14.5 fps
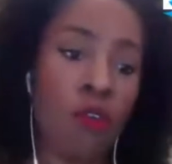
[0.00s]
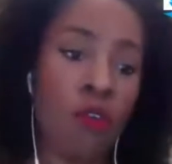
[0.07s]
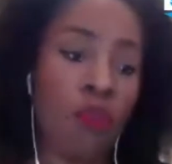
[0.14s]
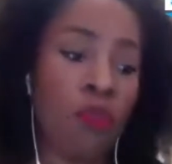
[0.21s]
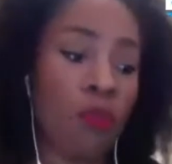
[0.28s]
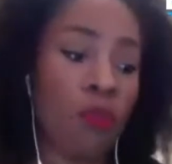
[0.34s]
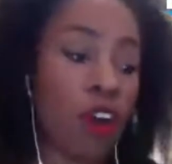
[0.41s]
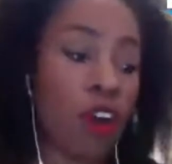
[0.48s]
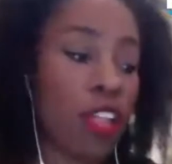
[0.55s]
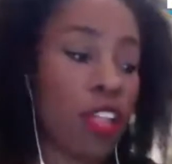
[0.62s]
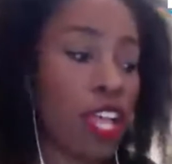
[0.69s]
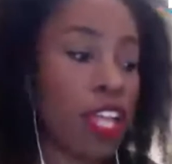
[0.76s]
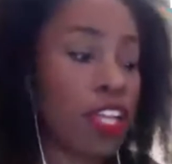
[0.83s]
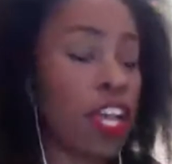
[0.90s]

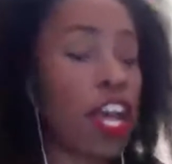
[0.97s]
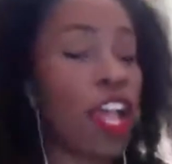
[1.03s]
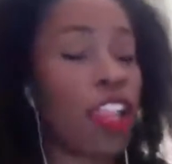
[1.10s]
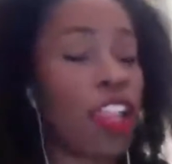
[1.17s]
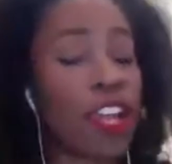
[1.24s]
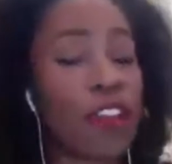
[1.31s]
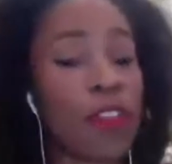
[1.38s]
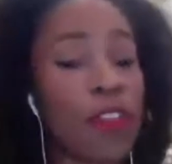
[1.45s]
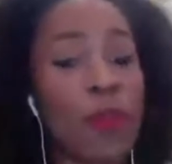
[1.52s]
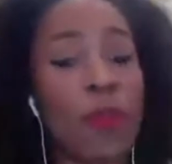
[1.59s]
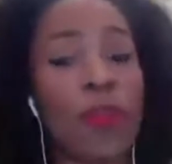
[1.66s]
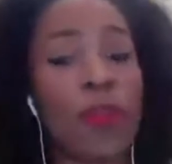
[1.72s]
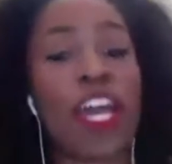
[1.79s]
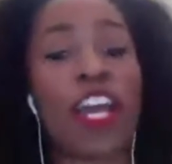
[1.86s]
Well, a lot of the
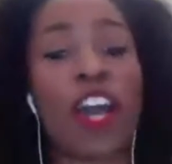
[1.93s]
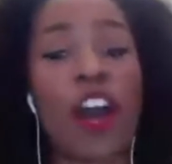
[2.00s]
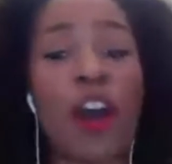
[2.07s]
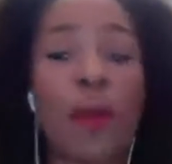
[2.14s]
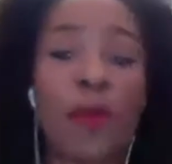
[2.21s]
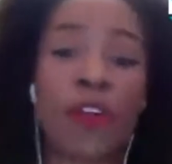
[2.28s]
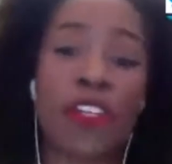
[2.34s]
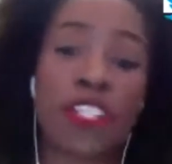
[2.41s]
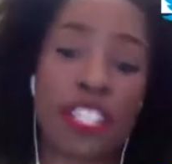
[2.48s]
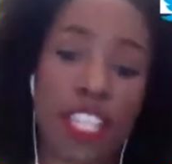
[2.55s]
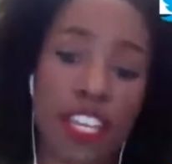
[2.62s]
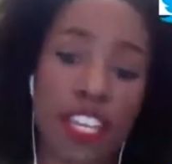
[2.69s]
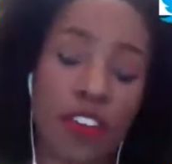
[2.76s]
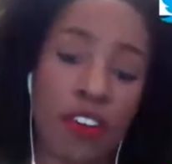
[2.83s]
people that come are
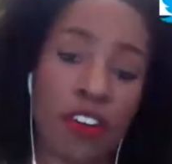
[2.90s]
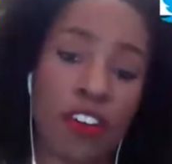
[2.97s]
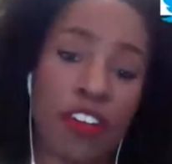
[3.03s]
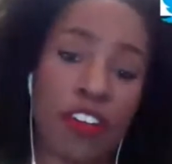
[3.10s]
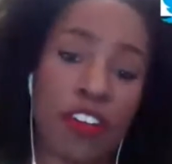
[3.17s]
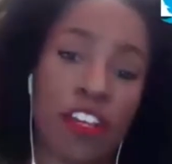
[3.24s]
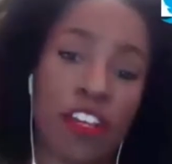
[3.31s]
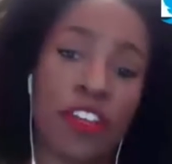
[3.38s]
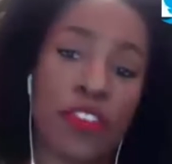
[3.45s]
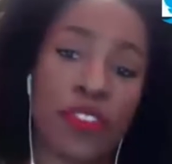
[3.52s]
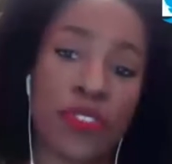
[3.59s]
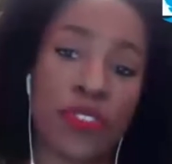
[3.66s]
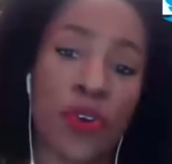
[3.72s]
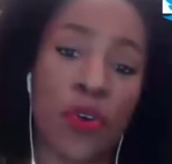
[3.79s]
single,
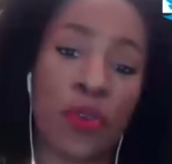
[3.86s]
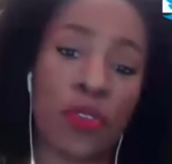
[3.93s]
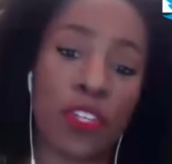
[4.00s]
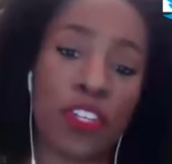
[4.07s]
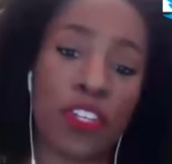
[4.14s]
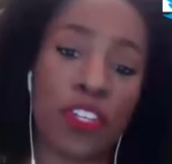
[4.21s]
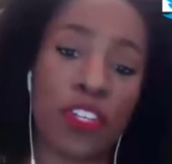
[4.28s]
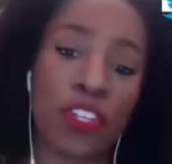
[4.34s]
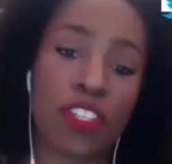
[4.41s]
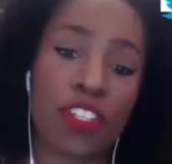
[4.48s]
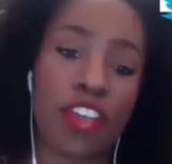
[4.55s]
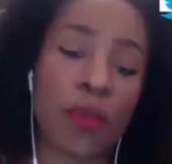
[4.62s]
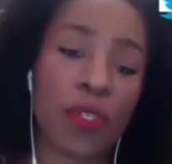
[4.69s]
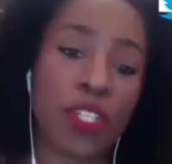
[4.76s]
so there's
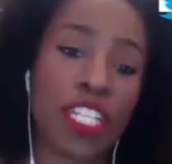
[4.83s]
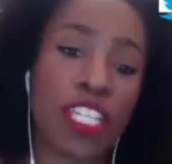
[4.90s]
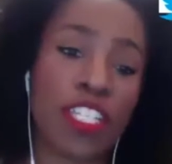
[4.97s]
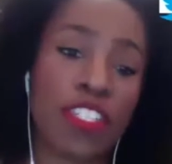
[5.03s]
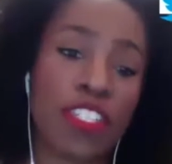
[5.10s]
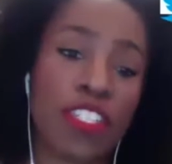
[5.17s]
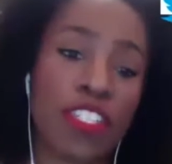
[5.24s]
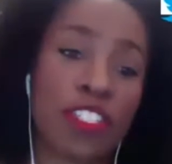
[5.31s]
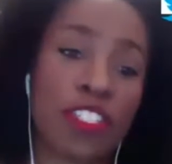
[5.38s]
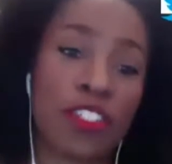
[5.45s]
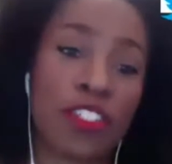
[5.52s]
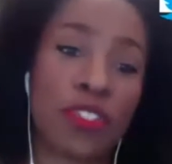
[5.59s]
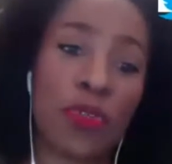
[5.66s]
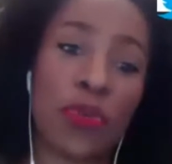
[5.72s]
opportunities
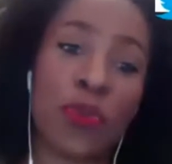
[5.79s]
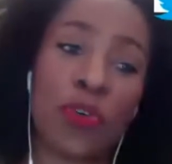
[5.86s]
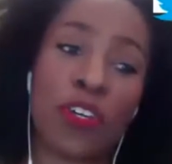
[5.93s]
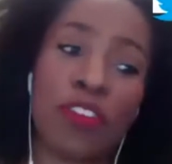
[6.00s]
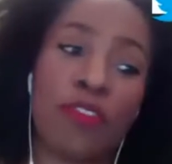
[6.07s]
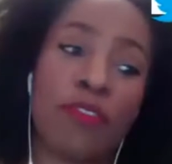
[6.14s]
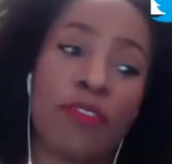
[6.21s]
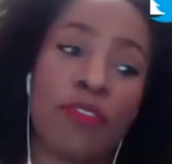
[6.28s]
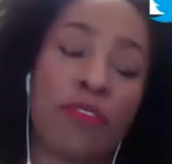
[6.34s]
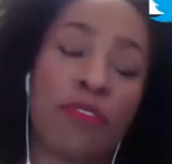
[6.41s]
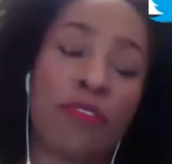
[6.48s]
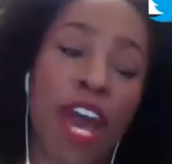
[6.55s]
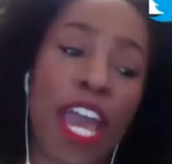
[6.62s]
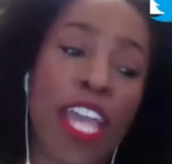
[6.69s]
to
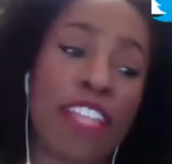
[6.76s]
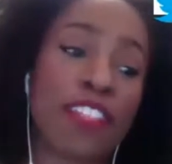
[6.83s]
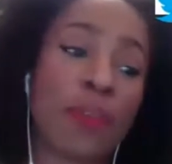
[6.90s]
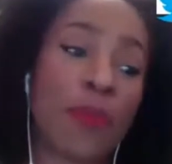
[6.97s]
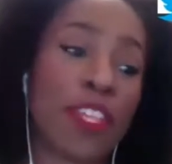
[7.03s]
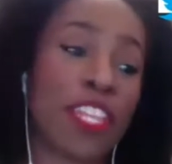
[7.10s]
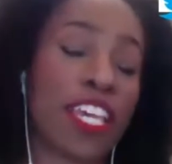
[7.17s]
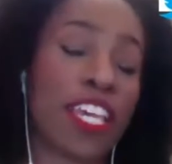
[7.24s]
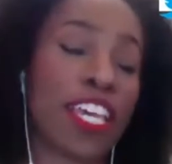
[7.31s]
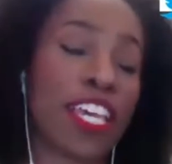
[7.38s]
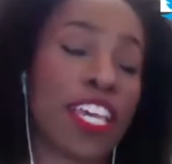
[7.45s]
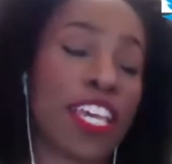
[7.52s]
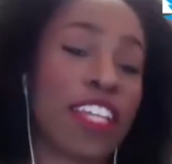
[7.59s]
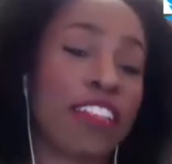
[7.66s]
find someone
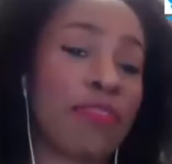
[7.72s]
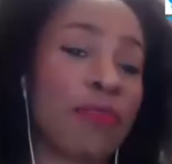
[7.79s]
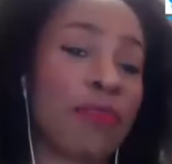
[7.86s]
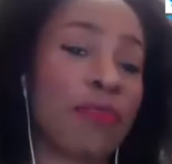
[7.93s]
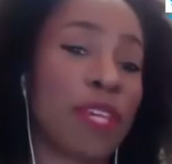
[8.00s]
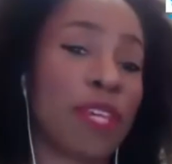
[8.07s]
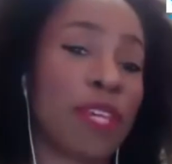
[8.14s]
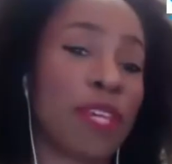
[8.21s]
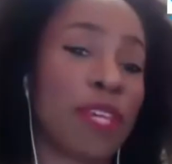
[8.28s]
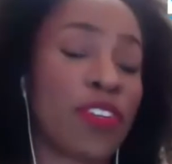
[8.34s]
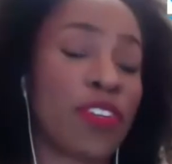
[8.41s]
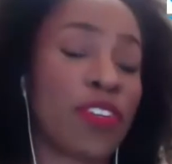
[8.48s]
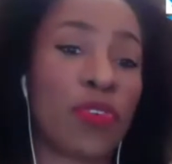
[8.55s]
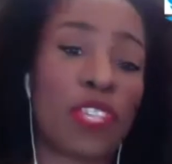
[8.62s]
that may
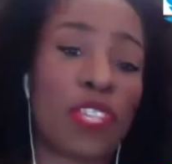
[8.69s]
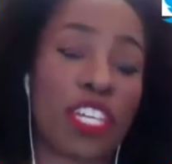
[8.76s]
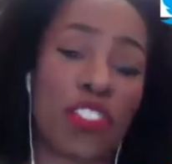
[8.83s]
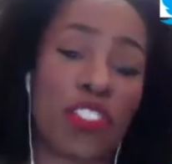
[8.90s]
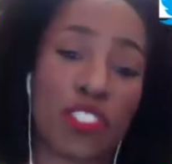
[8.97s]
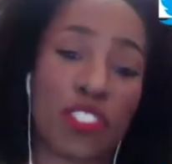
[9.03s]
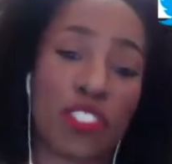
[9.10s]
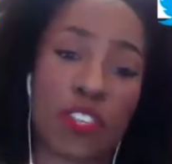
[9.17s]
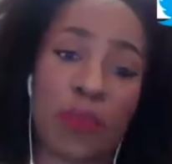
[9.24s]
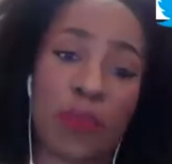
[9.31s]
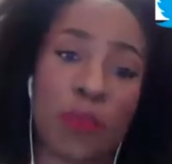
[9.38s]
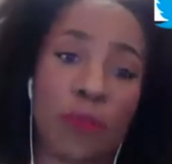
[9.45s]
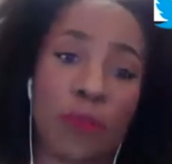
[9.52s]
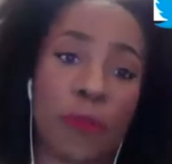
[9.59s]
turn into a
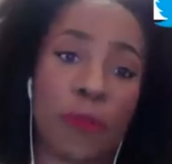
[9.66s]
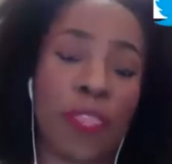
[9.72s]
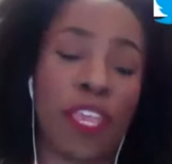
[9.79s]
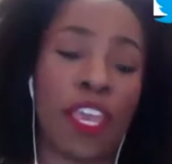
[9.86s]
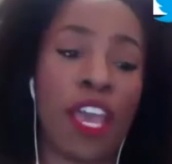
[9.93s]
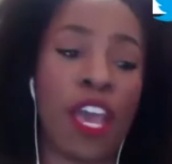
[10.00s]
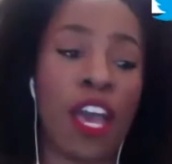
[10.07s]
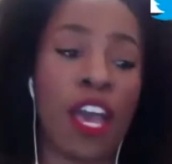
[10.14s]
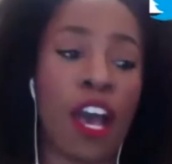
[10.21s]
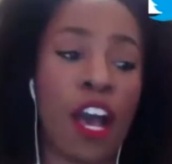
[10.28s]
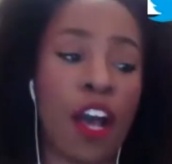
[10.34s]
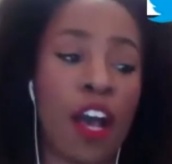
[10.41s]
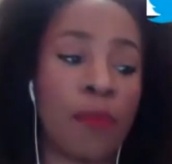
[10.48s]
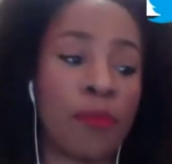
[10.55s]
relationship.
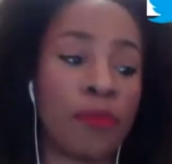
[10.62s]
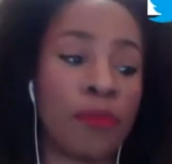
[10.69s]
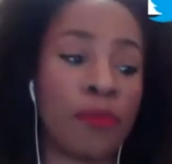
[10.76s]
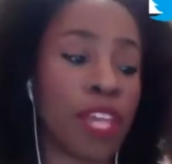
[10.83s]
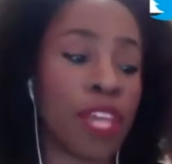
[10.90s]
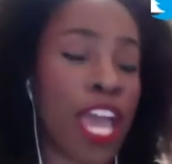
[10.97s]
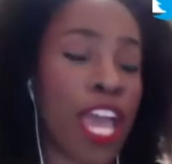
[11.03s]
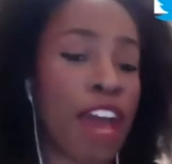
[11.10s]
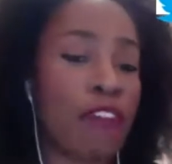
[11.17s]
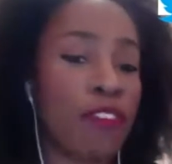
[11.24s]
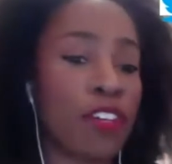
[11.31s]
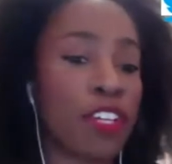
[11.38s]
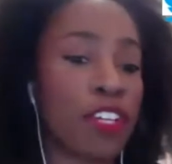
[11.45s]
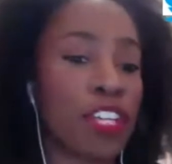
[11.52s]
I have an